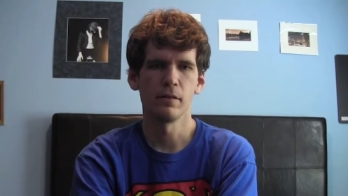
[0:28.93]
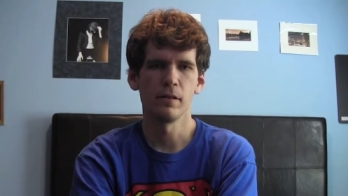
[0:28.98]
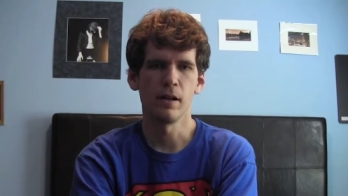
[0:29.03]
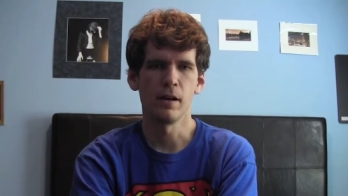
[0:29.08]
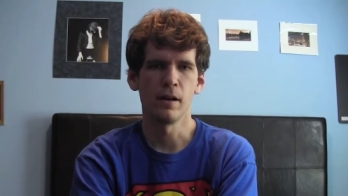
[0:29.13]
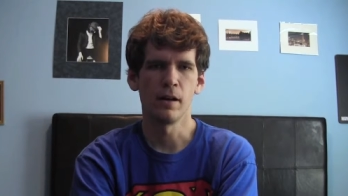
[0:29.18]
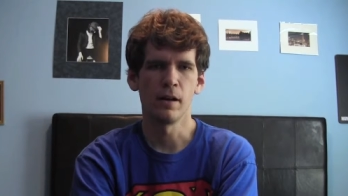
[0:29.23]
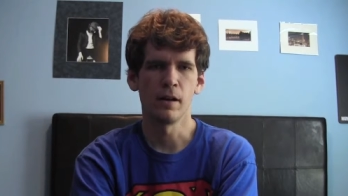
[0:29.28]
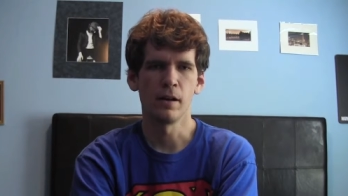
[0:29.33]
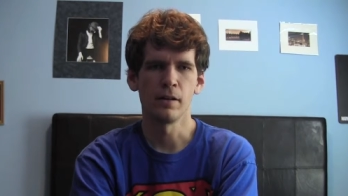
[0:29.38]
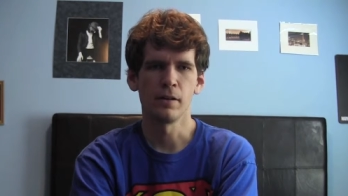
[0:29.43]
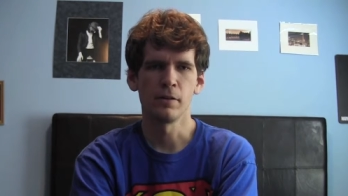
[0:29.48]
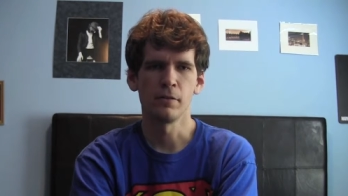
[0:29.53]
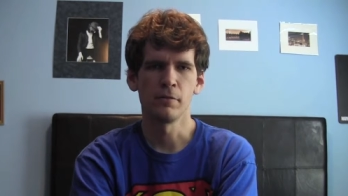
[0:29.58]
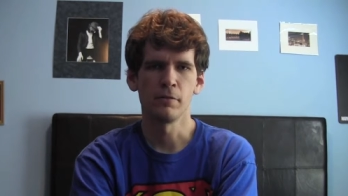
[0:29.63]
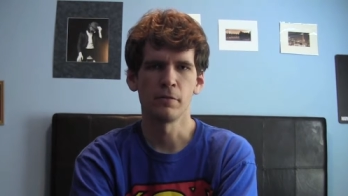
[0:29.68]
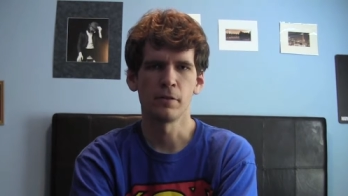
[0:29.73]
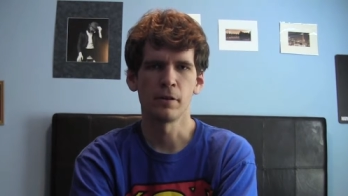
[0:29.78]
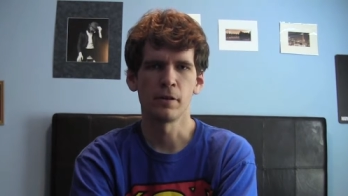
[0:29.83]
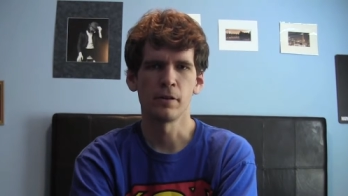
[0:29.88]
uh,
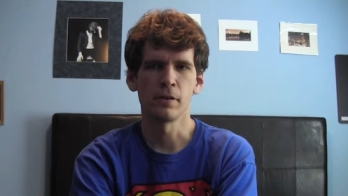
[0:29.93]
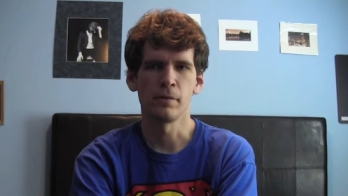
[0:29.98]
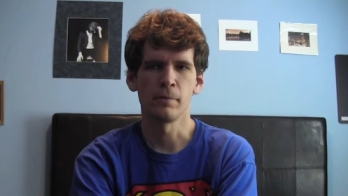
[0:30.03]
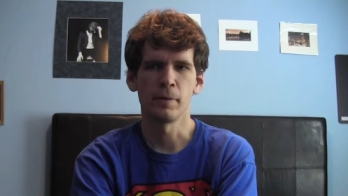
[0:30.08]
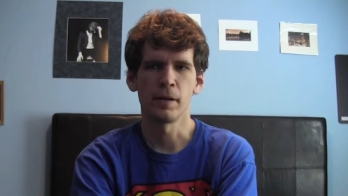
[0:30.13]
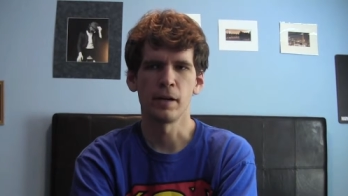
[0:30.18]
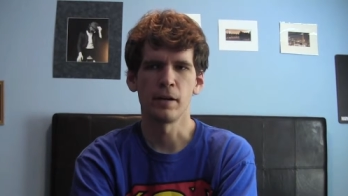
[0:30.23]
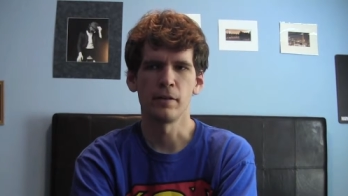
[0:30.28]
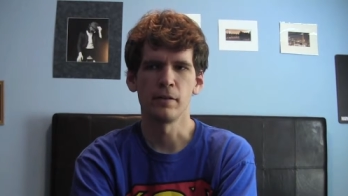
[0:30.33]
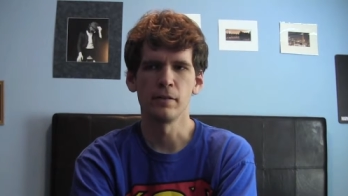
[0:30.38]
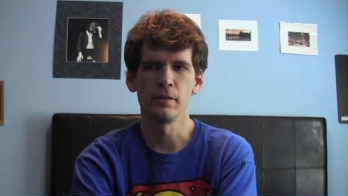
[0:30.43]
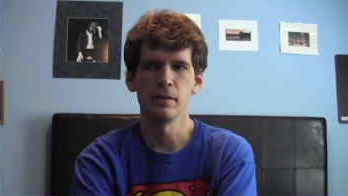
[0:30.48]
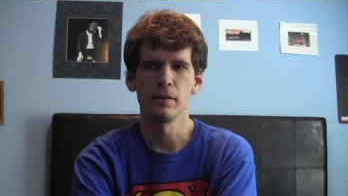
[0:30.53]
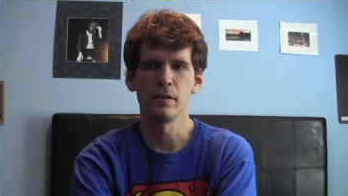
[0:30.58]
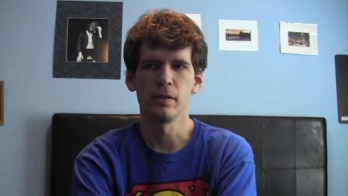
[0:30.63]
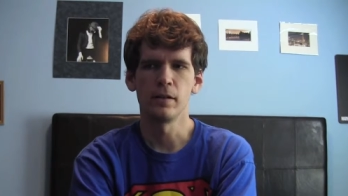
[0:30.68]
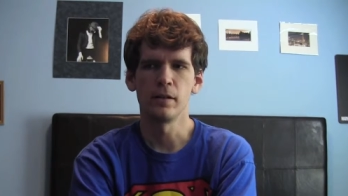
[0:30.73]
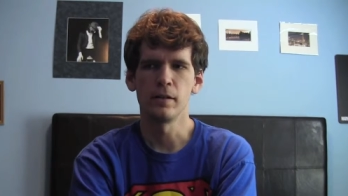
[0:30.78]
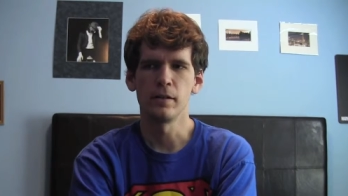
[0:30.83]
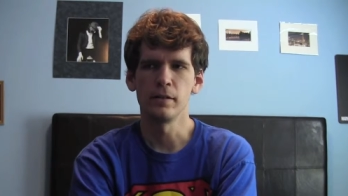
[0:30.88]
you've heard about
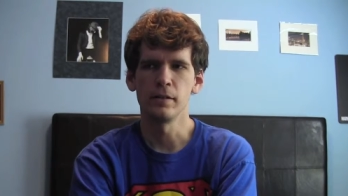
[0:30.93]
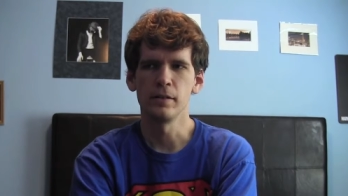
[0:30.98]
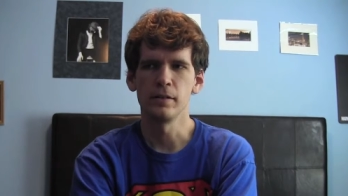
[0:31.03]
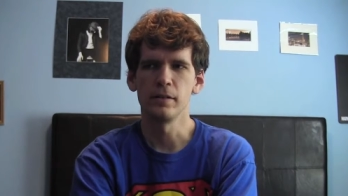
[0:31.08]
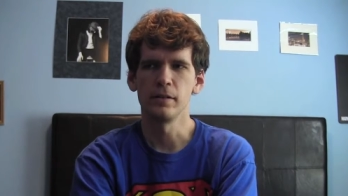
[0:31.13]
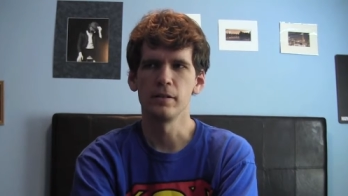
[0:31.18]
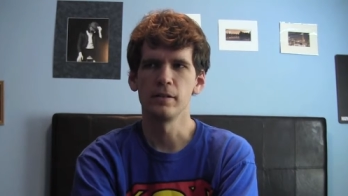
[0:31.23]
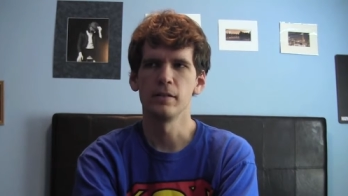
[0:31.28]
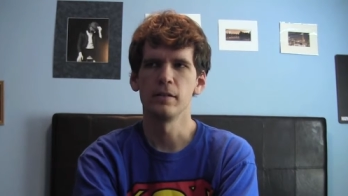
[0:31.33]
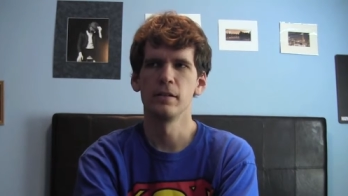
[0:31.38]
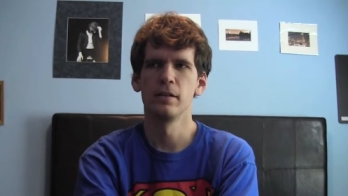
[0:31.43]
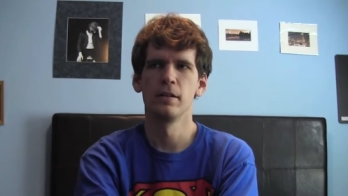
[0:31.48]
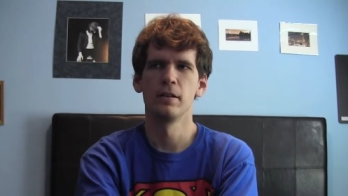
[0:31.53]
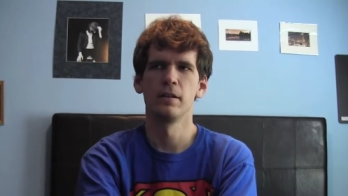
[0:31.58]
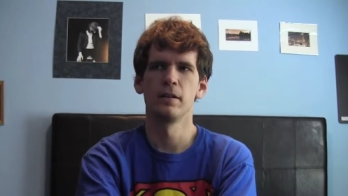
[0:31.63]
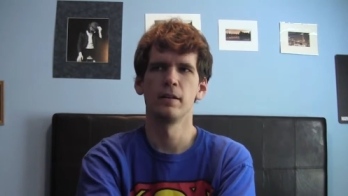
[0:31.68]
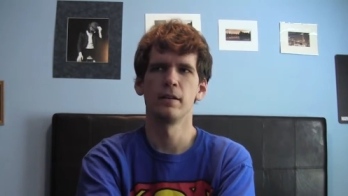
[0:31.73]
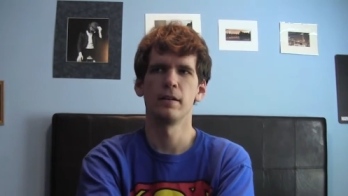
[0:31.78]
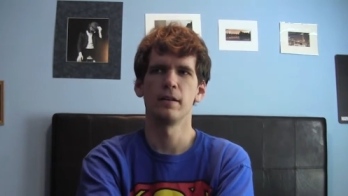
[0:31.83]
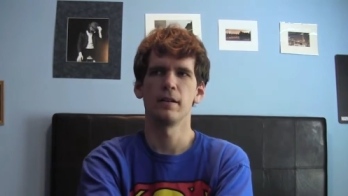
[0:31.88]
all the
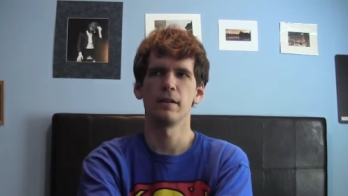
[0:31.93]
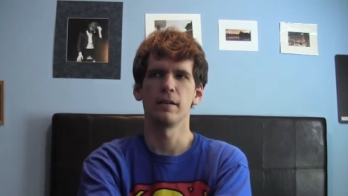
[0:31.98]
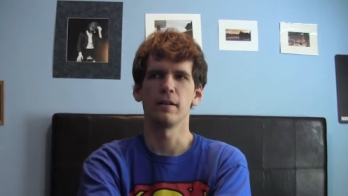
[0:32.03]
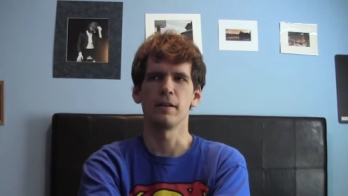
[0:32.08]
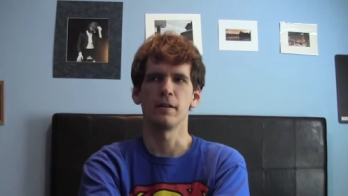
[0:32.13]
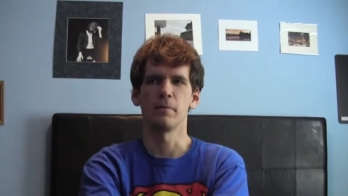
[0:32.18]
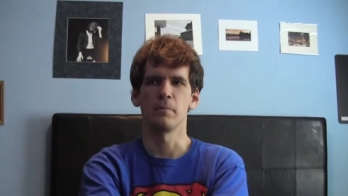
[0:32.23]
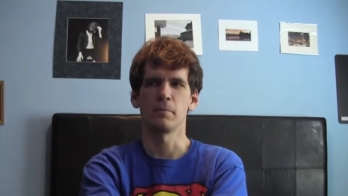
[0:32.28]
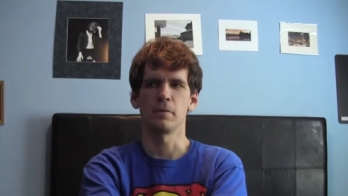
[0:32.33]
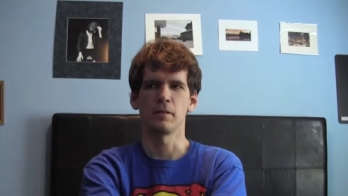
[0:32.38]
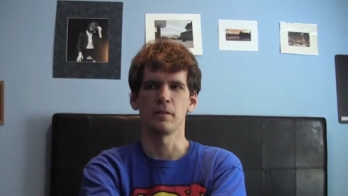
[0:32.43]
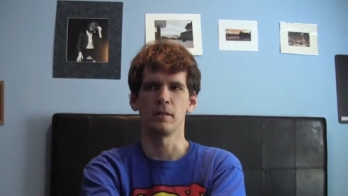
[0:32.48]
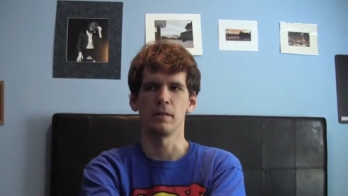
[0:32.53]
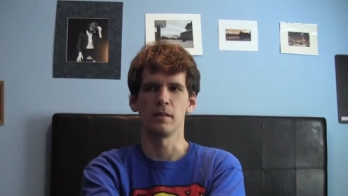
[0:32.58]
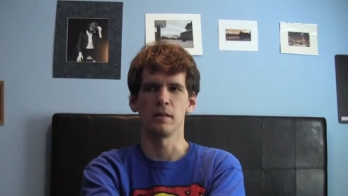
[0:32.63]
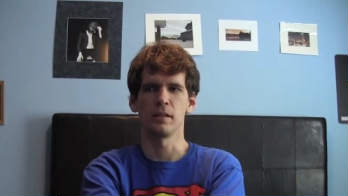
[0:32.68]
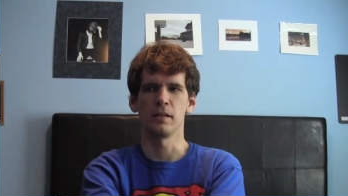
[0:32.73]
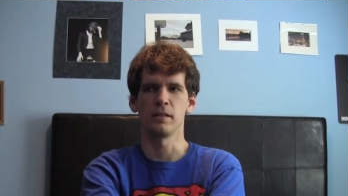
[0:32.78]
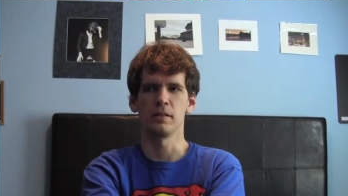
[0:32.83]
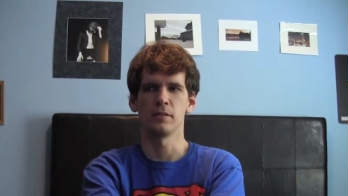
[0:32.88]
uh,
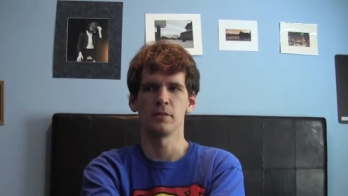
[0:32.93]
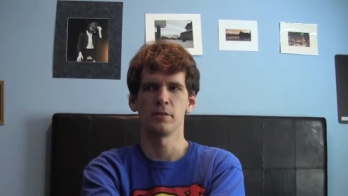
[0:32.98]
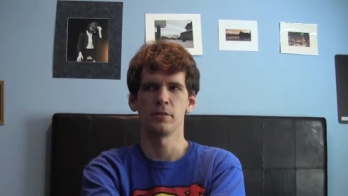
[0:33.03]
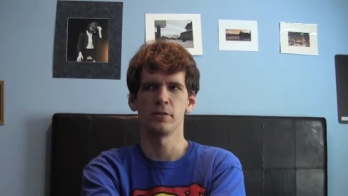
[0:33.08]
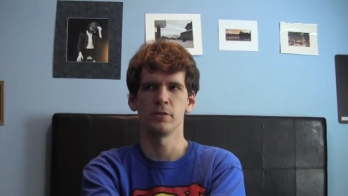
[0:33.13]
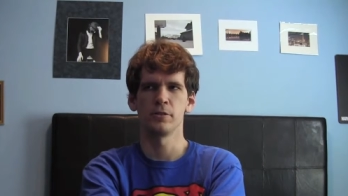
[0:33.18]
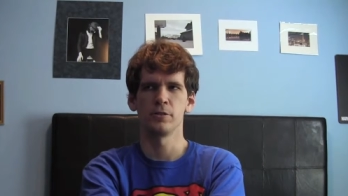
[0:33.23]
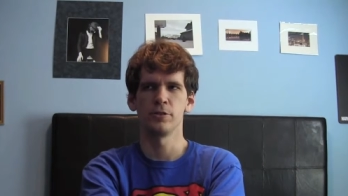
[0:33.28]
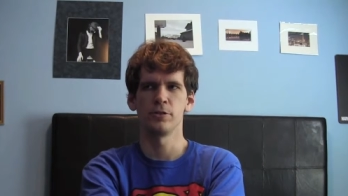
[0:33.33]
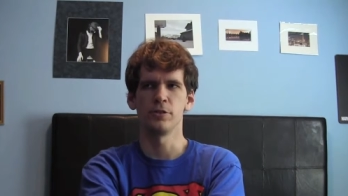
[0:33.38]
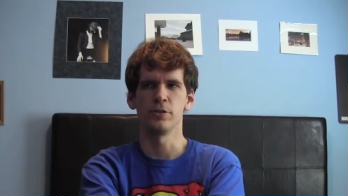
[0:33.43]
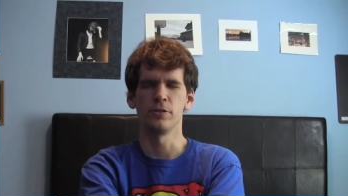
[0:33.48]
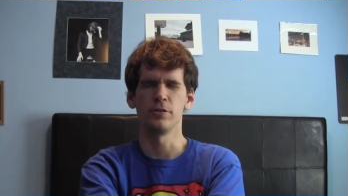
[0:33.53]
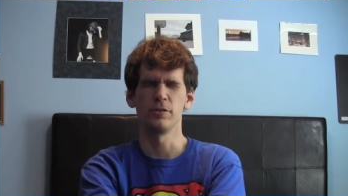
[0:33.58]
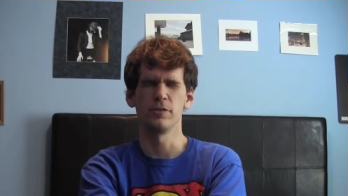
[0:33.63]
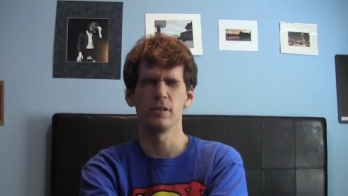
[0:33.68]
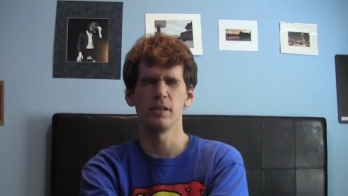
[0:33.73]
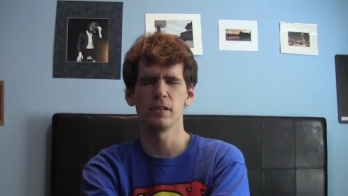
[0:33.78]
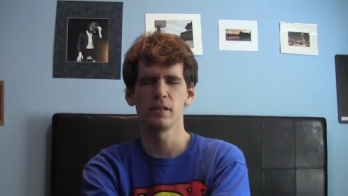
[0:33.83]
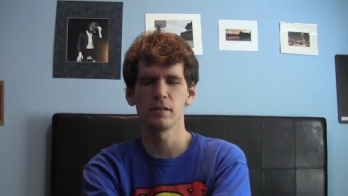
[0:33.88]
police
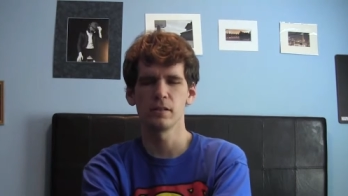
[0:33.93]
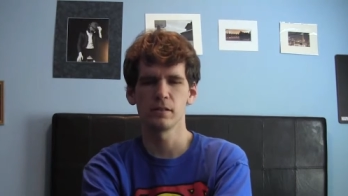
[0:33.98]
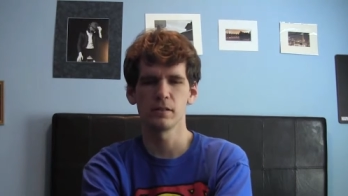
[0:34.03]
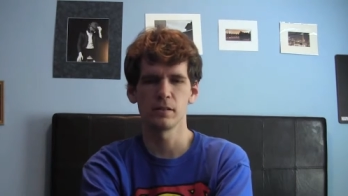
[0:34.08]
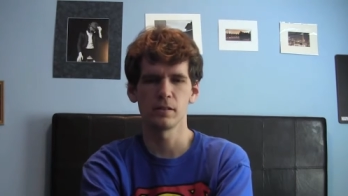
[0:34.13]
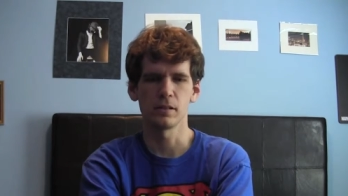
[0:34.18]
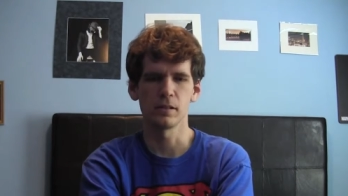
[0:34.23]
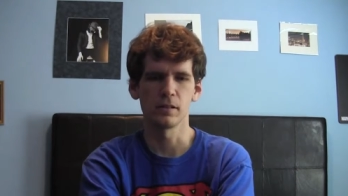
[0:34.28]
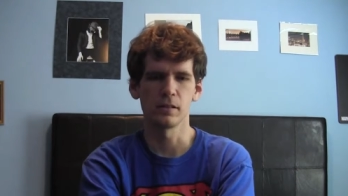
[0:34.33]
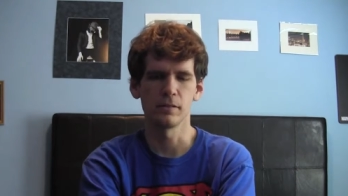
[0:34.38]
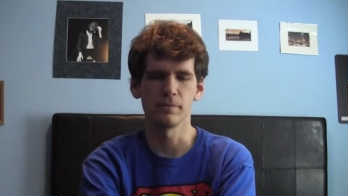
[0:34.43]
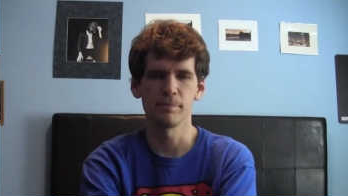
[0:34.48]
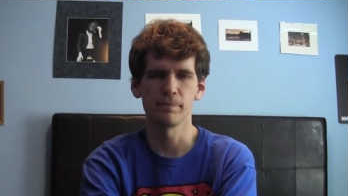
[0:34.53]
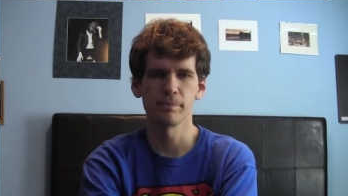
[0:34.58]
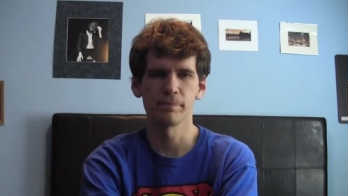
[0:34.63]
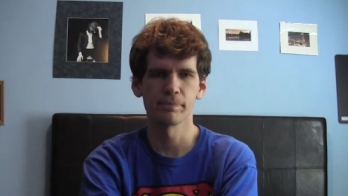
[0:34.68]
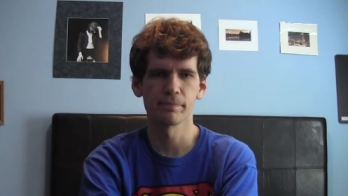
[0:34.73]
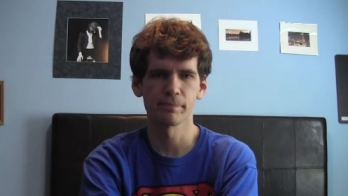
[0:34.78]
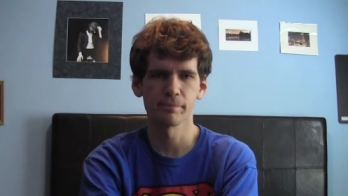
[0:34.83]
shootings and